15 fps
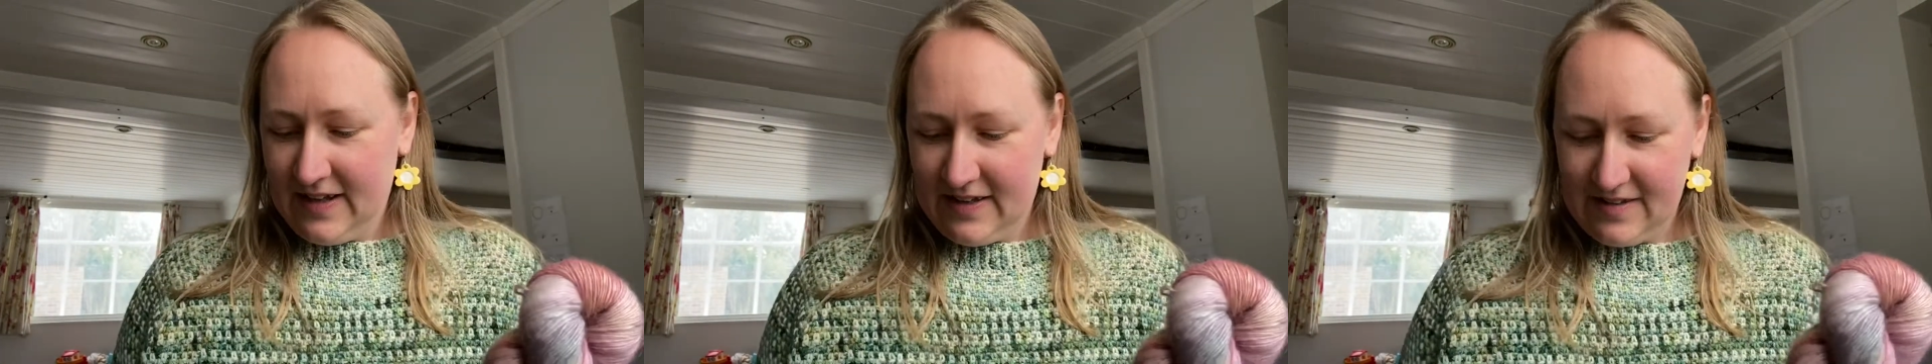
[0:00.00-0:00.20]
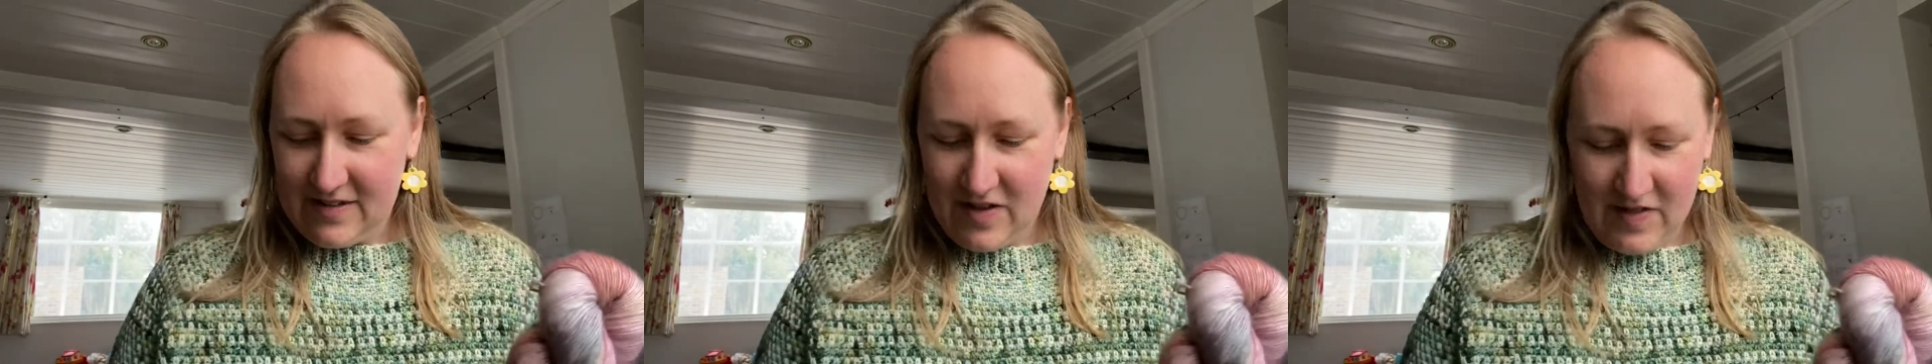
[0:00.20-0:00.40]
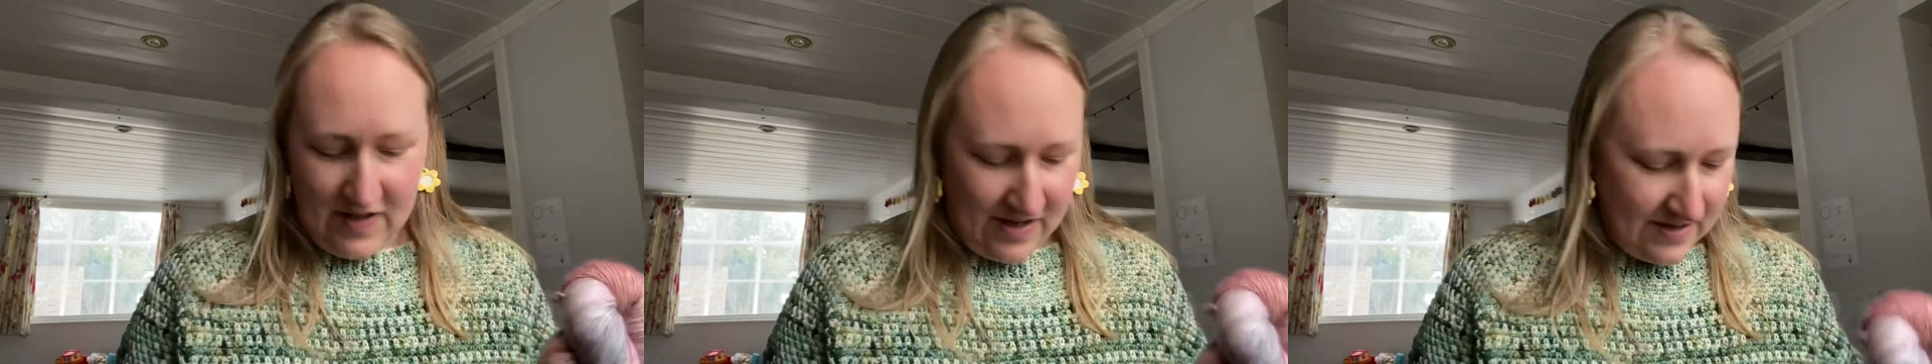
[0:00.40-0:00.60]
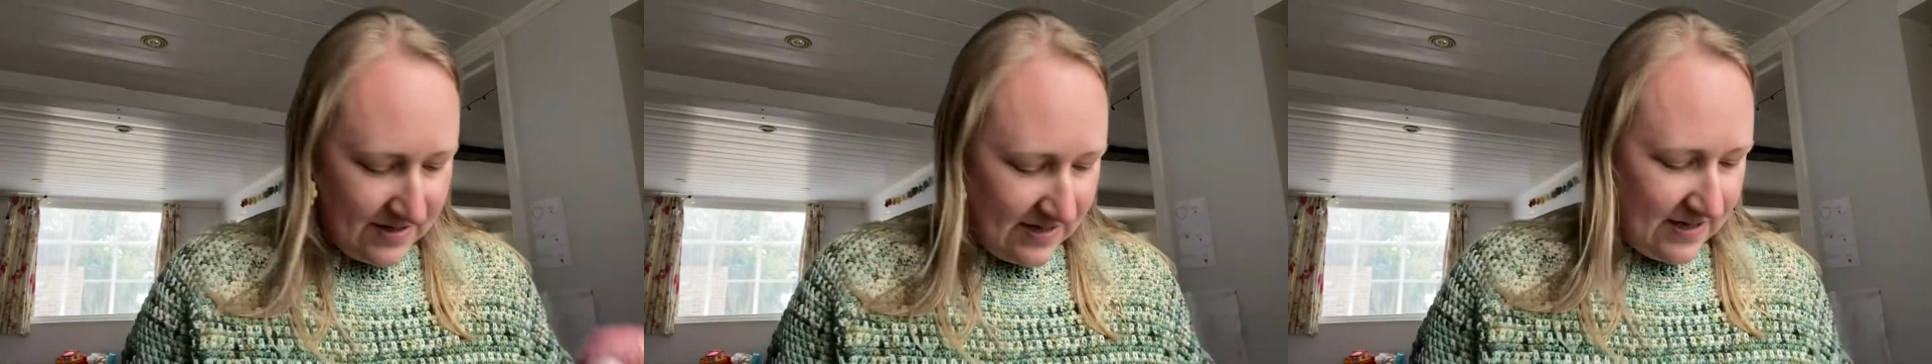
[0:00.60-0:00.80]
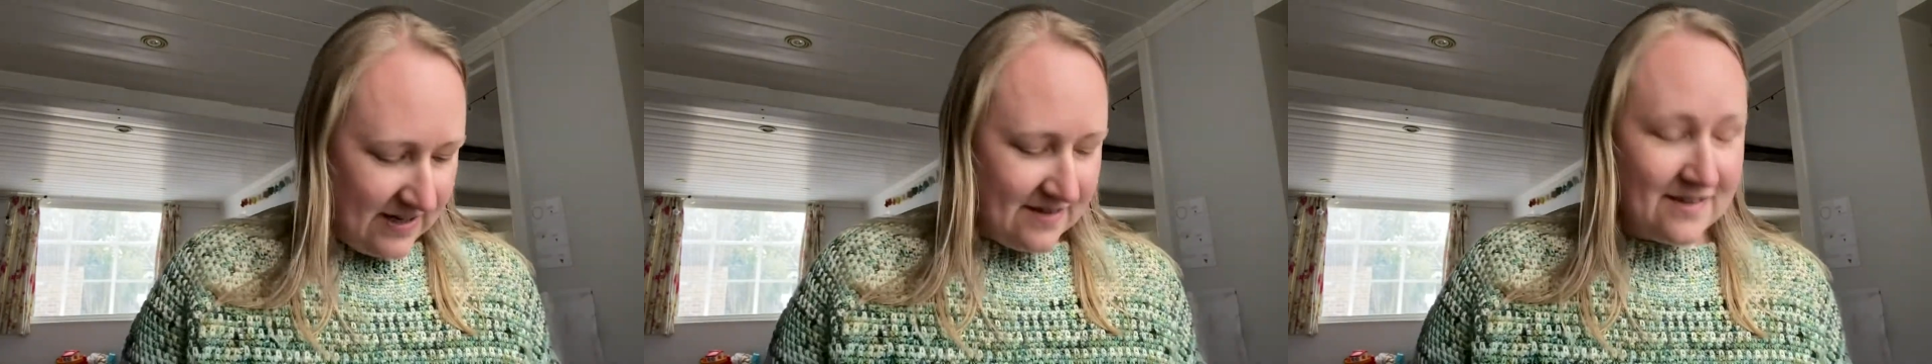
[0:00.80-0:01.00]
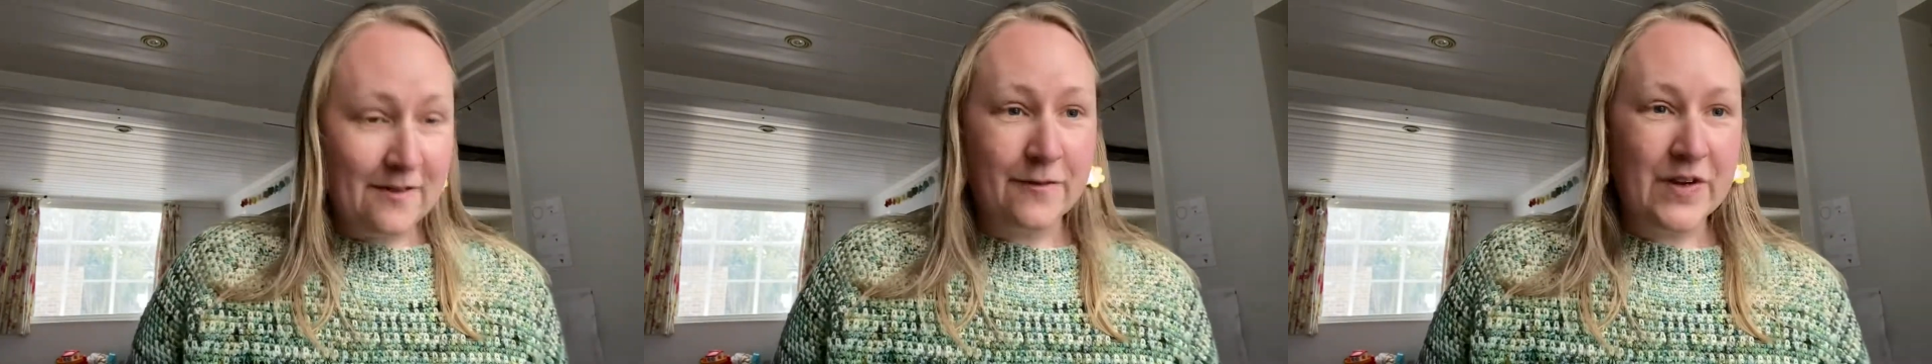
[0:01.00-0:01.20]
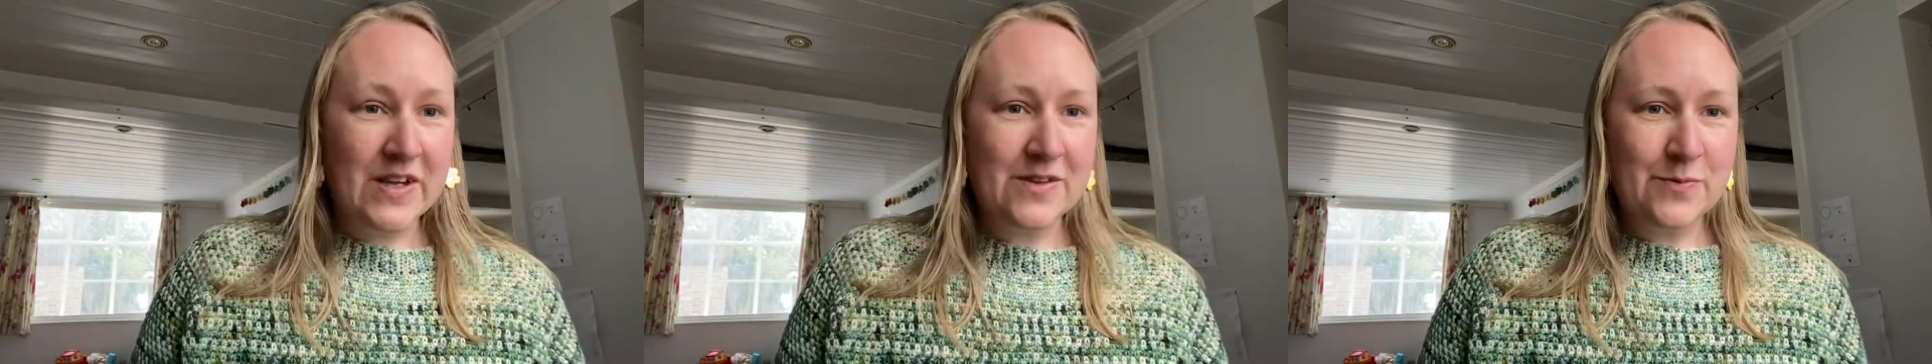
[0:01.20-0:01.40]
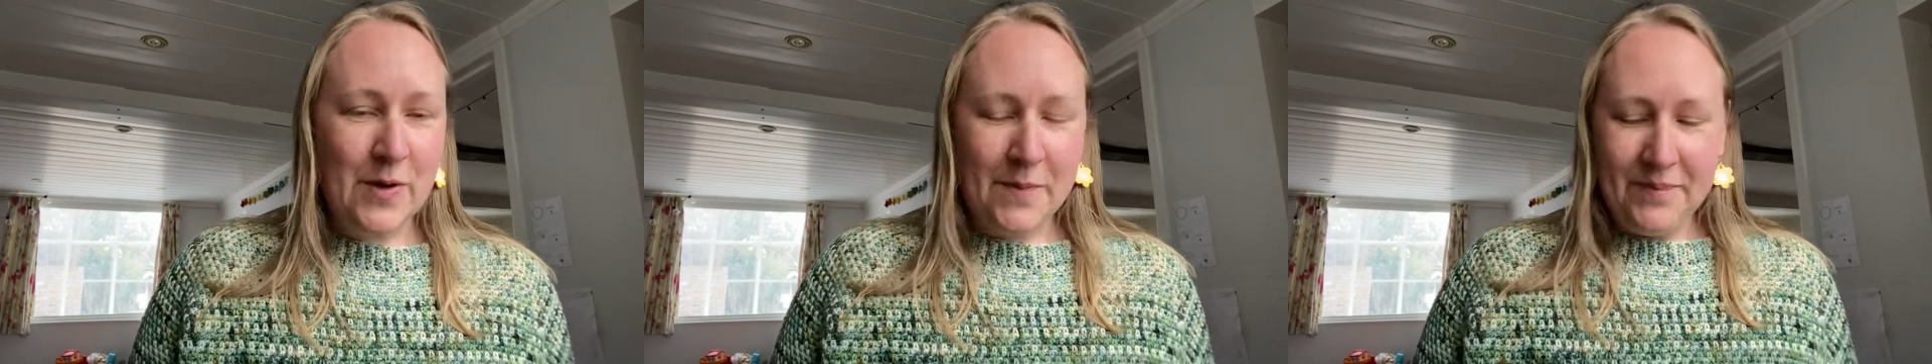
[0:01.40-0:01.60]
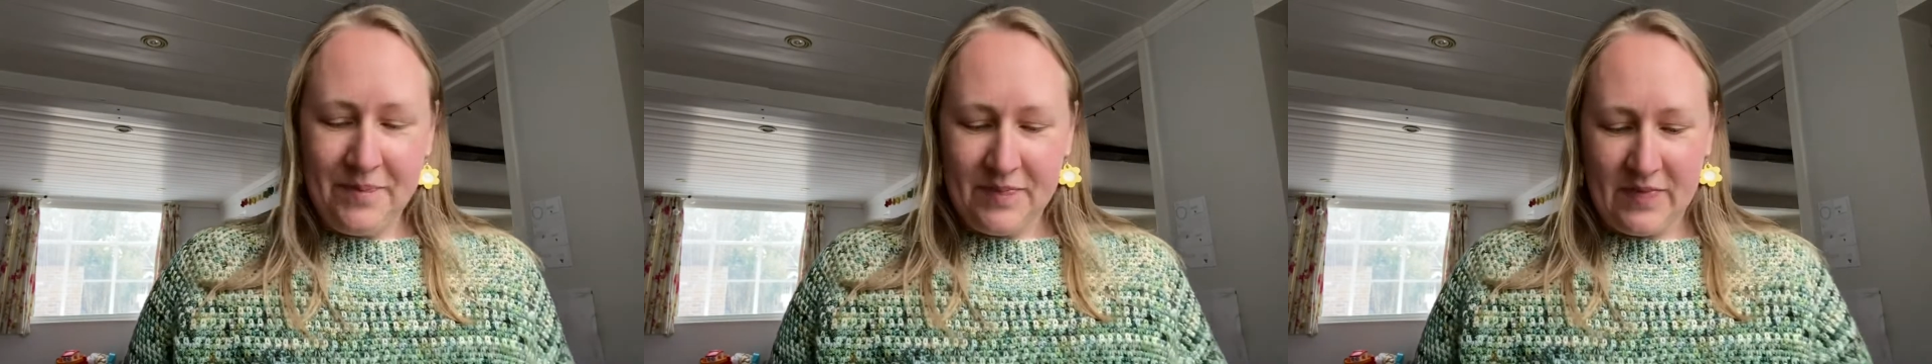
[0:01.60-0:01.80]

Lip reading: So that is the first one.